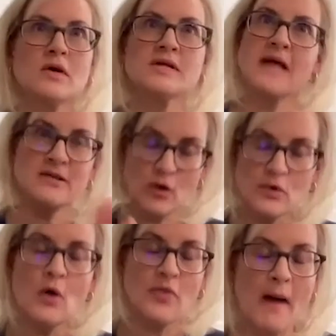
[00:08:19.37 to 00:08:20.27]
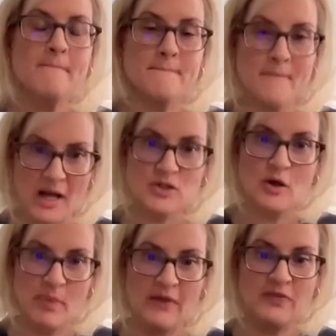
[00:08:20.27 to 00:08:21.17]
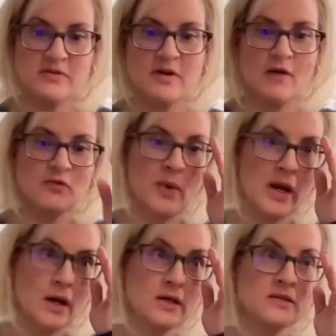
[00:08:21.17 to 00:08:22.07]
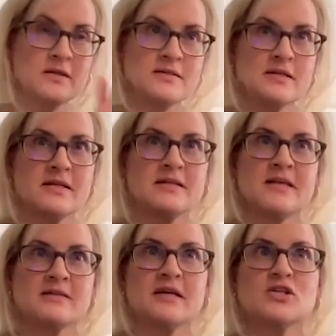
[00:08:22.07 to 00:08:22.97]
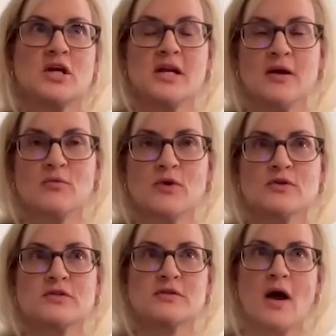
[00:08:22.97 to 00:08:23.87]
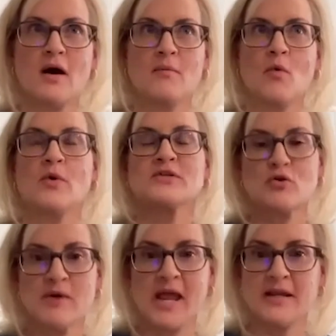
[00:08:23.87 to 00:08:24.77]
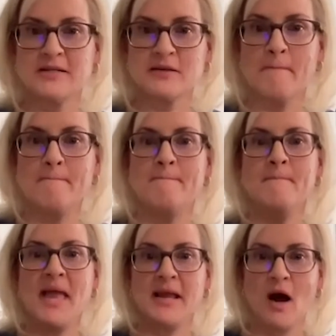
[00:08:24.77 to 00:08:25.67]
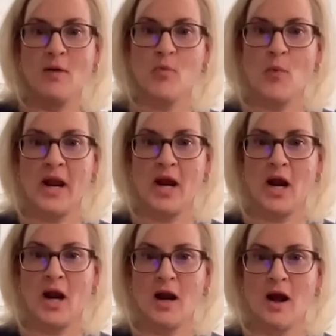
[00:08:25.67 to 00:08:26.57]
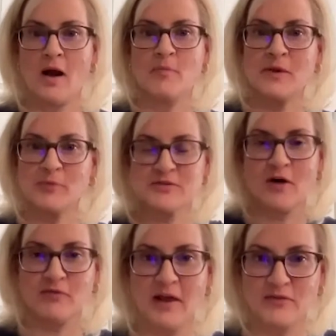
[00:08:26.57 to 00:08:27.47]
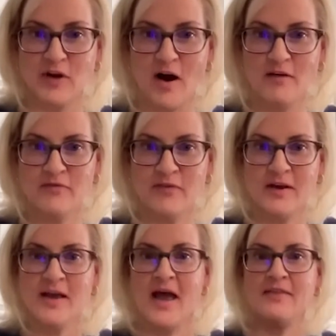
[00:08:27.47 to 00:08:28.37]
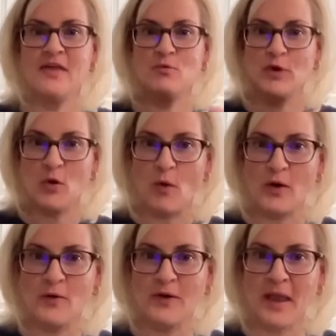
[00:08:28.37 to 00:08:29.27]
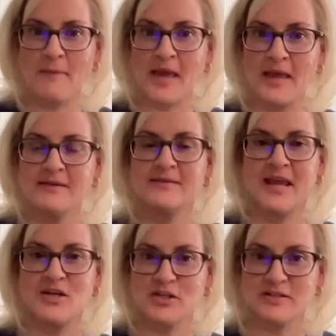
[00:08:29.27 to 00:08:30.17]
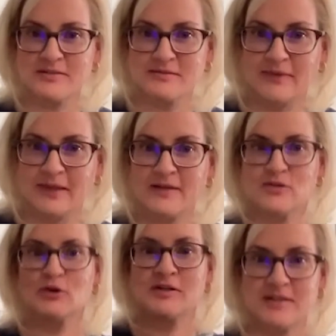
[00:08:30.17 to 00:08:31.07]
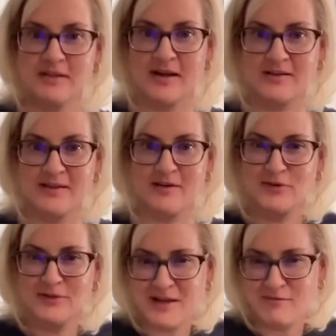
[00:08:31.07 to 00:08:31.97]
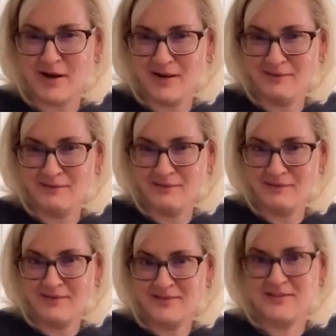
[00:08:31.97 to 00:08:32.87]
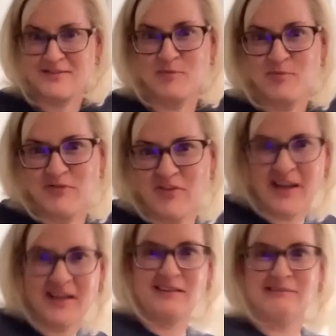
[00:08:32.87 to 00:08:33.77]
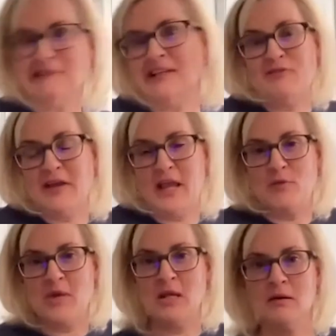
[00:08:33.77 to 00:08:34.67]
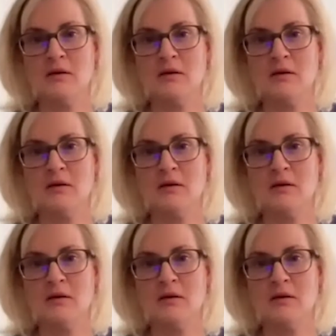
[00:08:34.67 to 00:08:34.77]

because I don't know that much about the software, it sounds like JD Edwards was created to make up where PeopleSoft left off. And then when Oracle came in, they just took it to the next level. Is that right? To simplify it, if it can be?